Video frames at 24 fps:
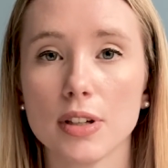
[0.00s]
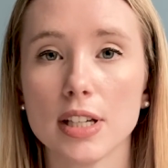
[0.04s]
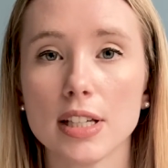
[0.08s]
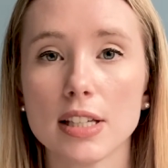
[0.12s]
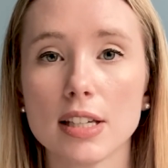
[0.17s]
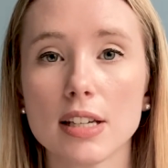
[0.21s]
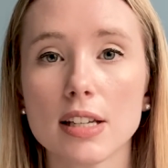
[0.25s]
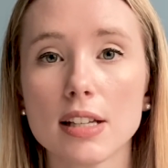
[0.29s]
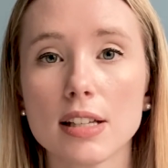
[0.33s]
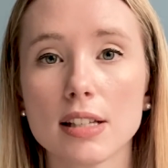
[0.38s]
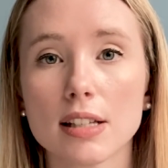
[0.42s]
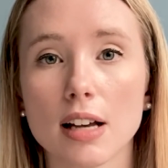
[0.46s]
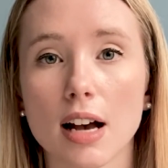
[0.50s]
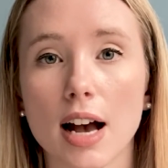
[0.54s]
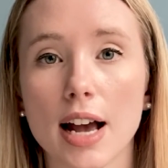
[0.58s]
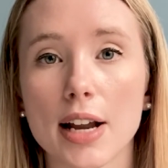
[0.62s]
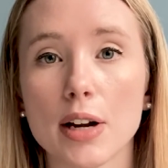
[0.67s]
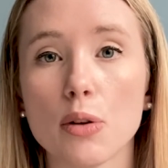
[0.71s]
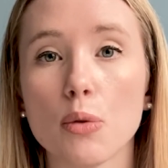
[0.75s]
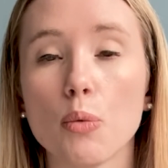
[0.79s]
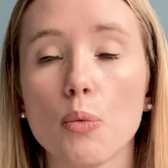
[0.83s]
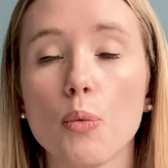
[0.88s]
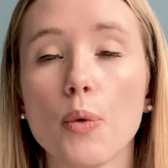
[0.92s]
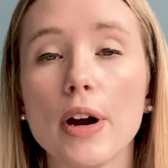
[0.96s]
to decide
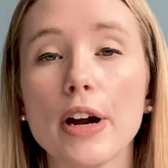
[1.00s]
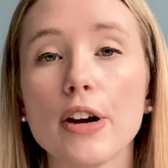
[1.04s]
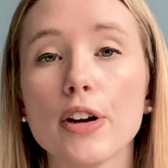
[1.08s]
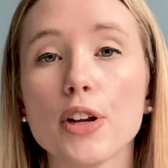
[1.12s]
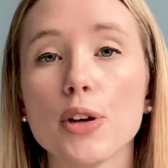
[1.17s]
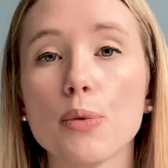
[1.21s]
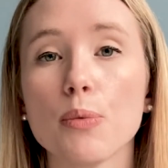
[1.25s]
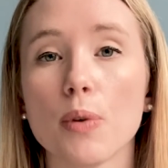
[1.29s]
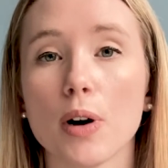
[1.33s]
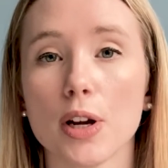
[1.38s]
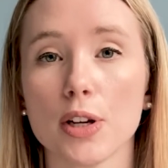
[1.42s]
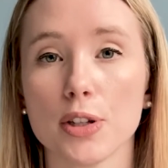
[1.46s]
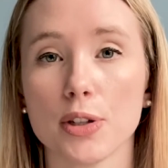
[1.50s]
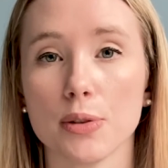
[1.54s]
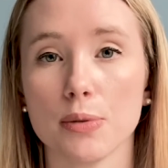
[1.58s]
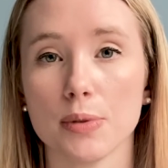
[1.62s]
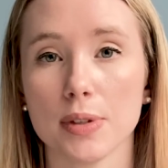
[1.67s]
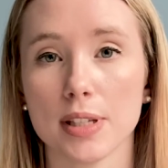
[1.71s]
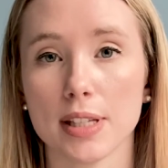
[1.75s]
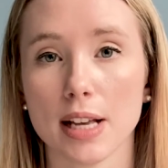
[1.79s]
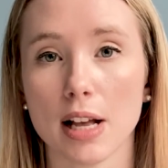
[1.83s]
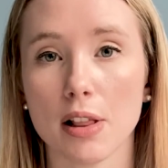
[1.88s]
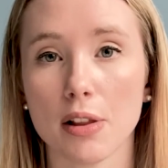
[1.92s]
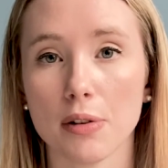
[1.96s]
where you want to
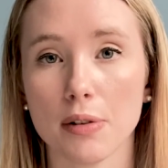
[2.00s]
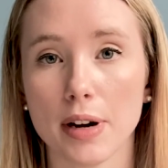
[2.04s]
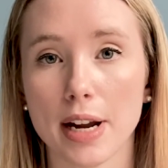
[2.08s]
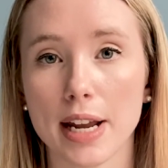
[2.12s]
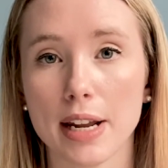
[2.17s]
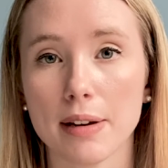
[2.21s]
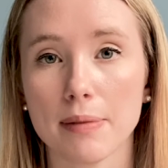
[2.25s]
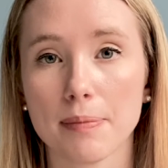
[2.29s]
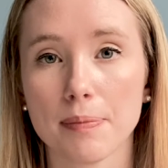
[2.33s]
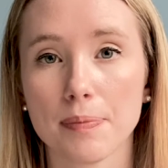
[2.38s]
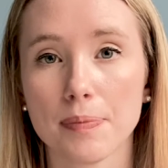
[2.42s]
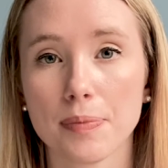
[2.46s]
accelerate.